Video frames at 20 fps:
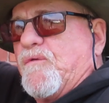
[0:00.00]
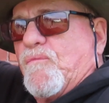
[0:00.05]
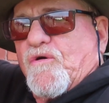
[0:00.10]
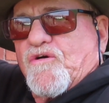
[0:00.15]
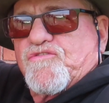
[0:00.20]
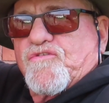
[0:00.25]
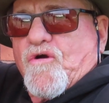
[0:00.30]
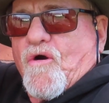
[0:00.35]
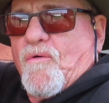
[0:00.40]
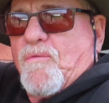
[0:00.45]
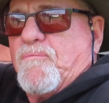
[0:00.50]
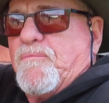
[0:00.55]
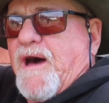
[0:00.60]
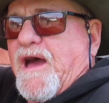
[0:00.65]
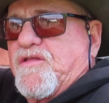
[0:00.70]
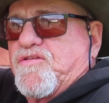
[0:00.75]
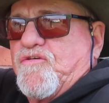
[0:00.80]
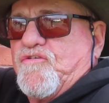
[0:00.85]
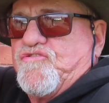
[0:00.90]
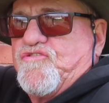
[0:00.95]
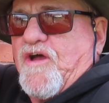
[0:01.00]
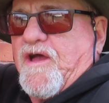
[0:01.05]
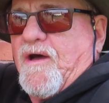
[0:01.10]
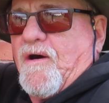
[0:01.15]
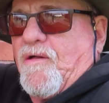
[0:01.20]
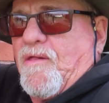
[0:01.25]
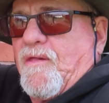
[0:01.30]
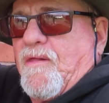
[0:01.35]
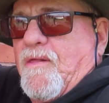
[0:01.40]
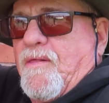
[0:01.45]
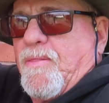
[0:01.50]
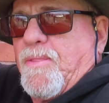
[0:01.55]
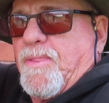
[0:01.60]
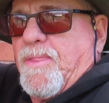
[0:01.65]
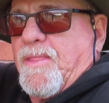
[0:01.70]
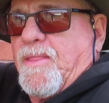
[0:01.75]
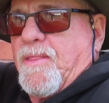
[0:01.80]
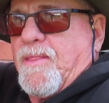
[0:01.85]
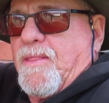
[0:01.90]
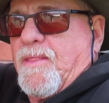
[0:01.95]
he was going back to jail,
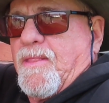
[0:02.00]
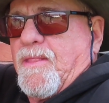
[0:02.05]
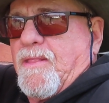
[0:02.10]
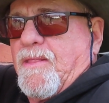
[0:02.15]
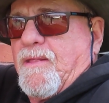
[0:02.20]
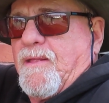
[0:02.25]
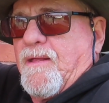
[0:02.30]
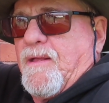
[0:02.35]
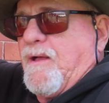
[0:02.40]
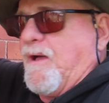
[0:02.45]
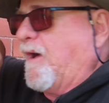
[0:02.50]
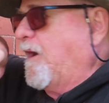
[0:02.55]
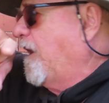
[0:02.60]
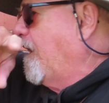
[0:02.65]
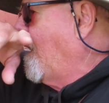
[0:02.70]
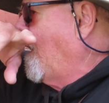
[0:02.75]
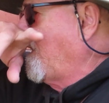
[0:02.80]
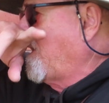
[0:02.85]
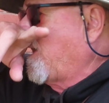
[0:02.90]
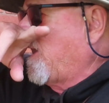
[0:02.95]
uh,